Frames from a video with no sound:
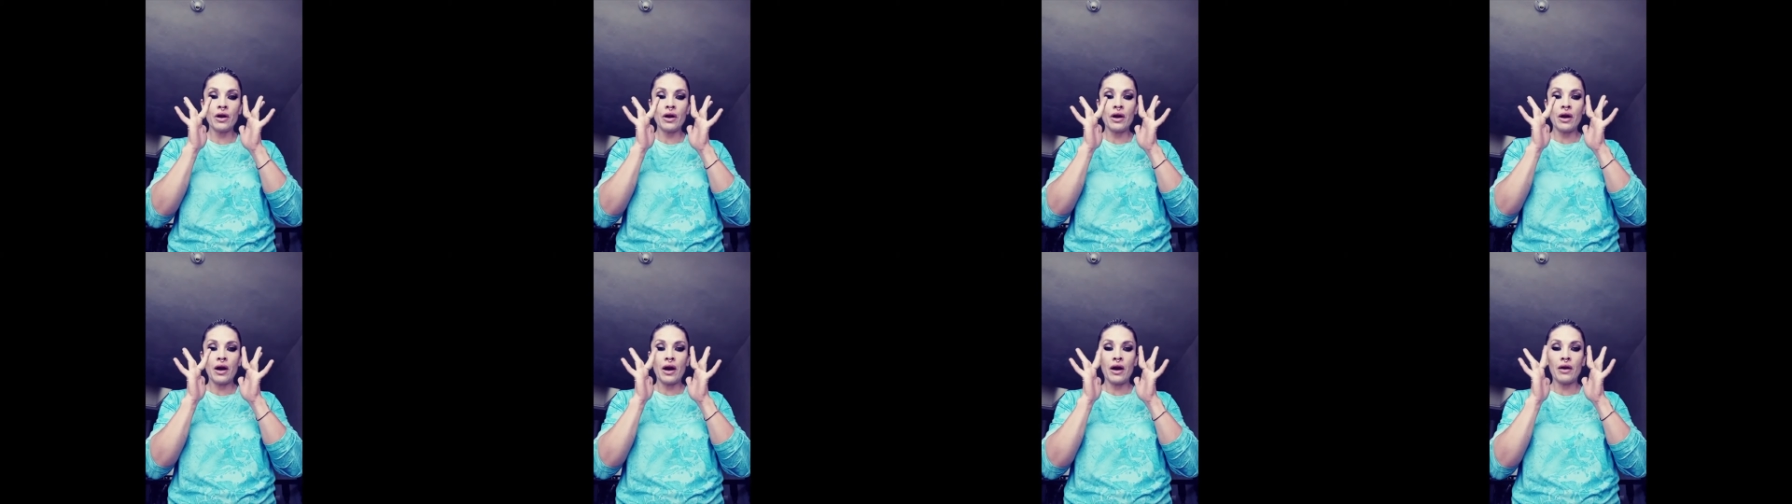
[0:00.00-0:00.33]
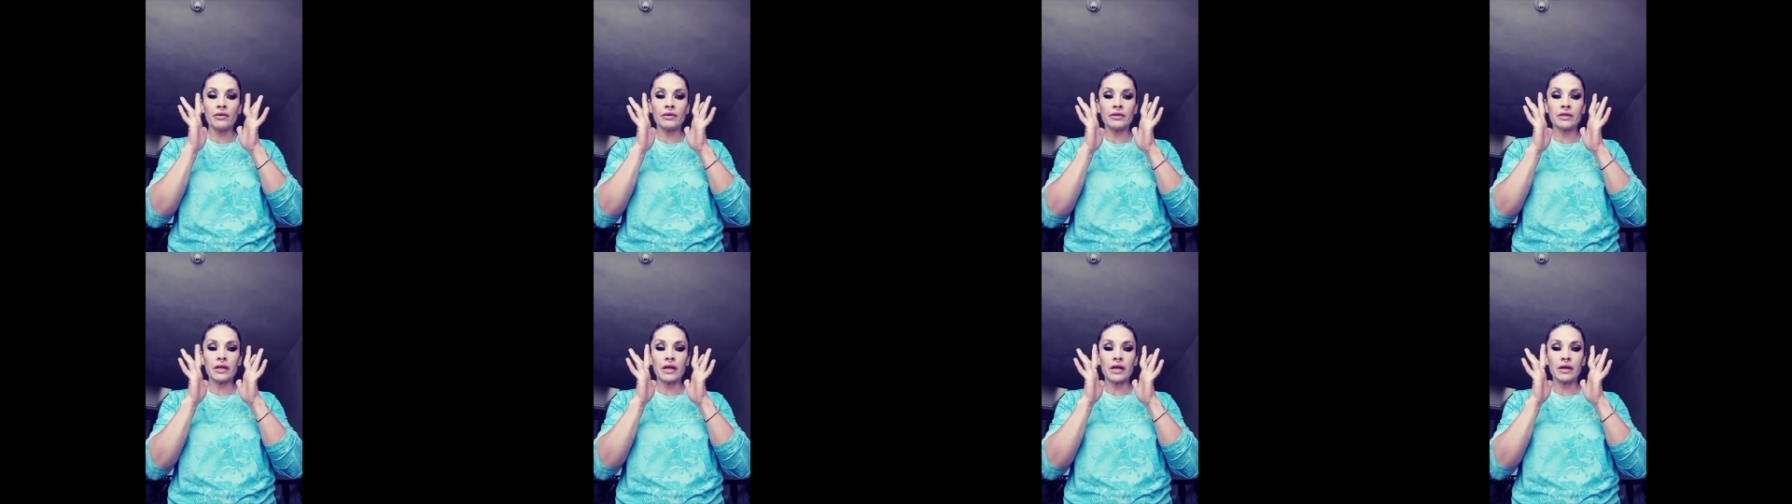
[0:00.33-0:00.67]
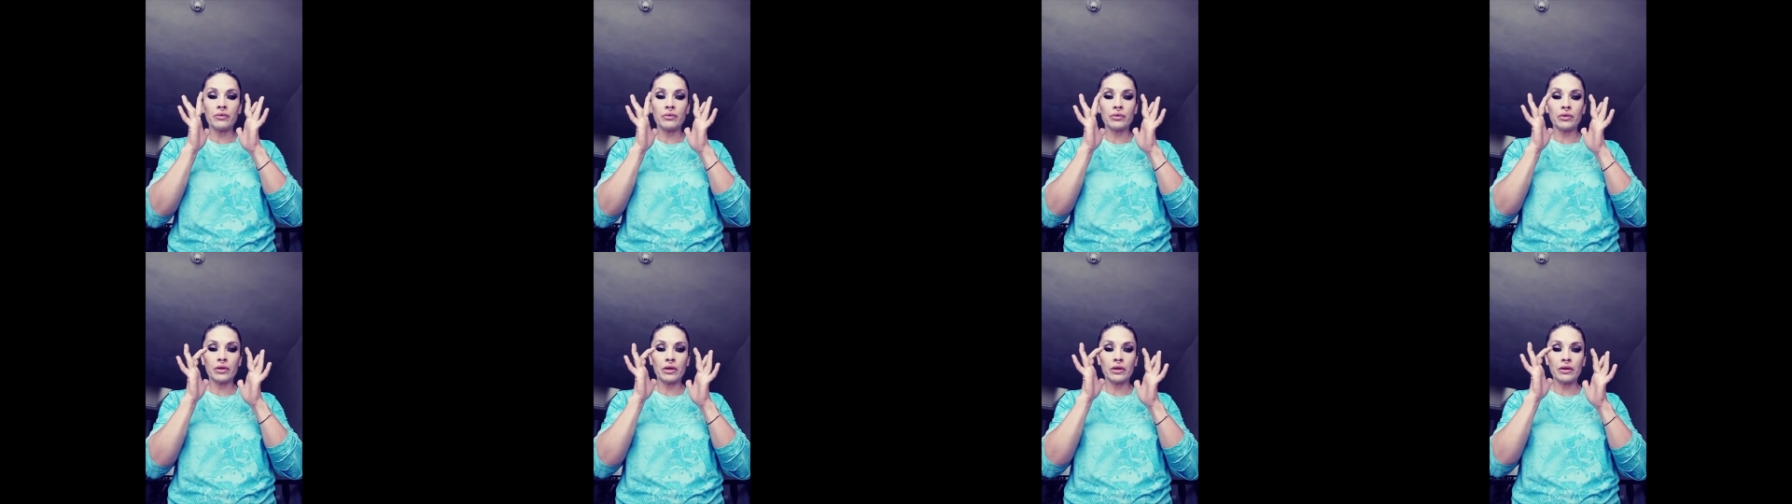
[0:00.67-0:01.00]
I wasn't
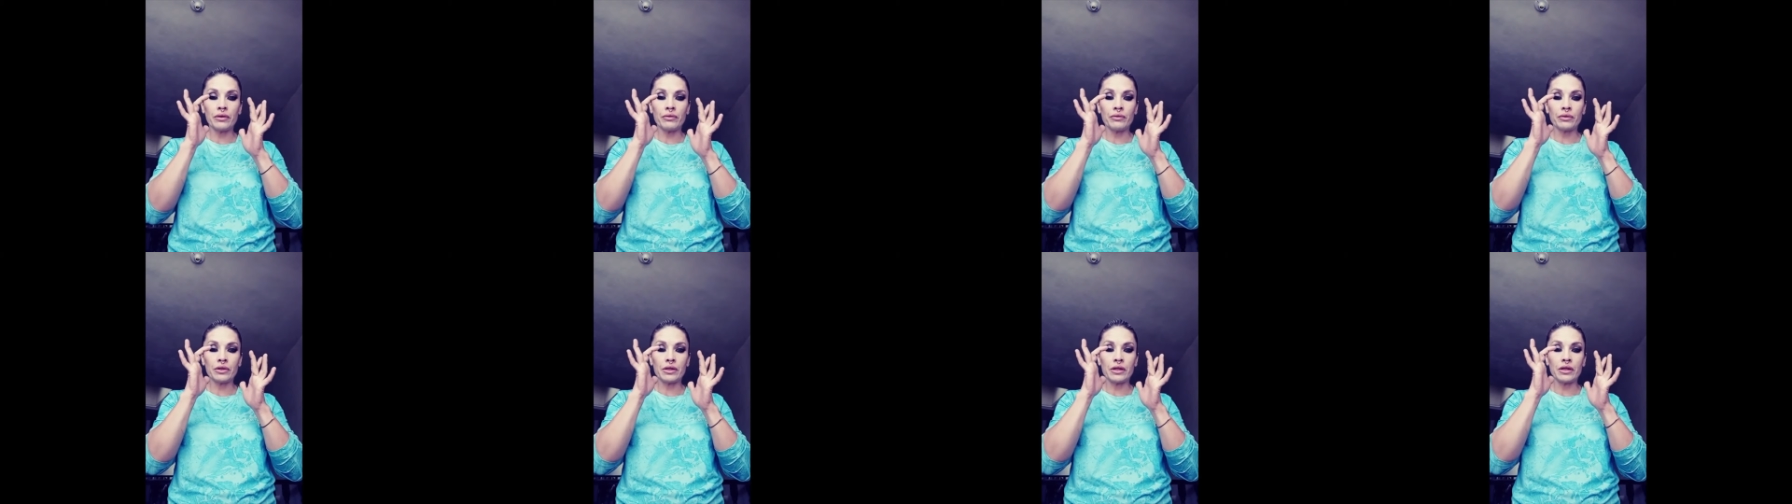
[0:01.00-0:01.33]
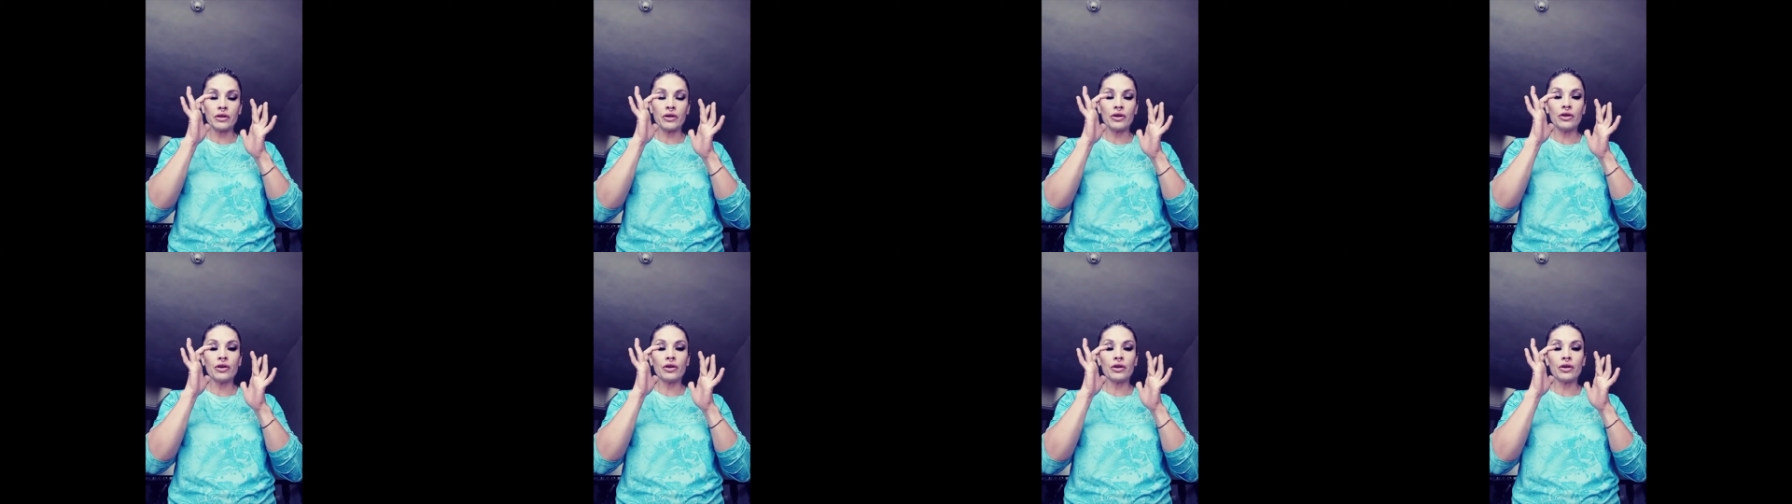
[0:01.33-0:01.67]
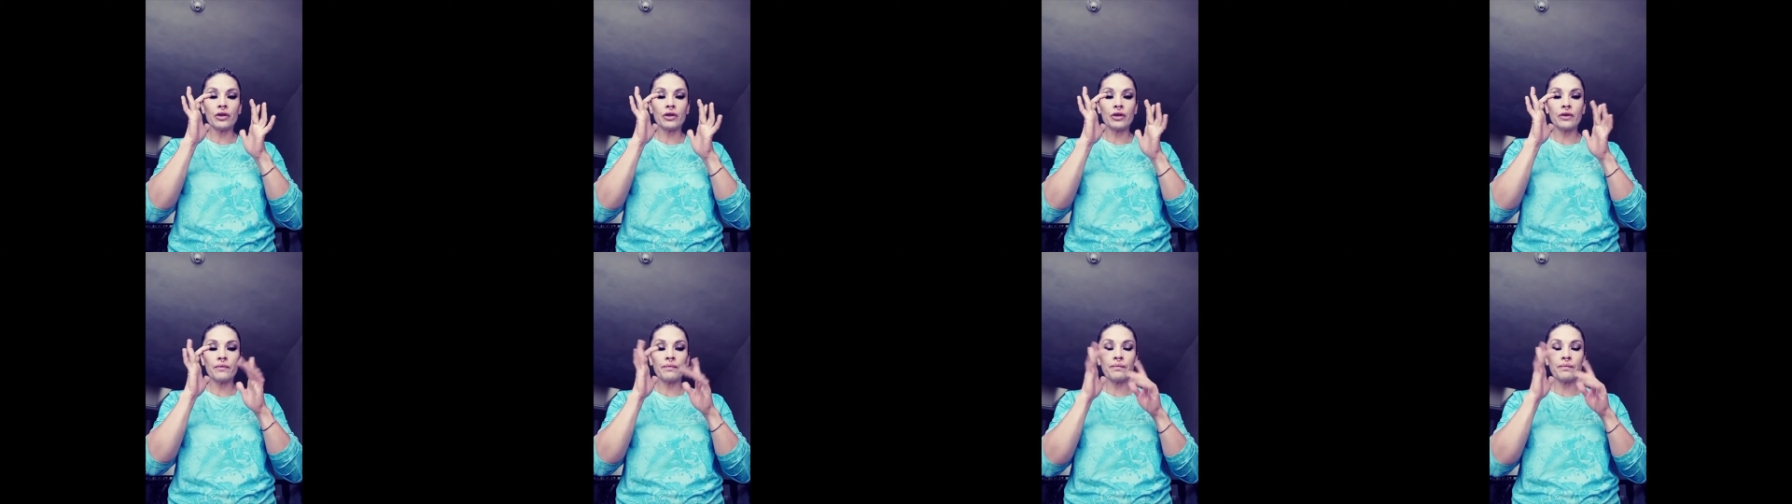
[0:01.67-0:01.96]
able, it was in a hook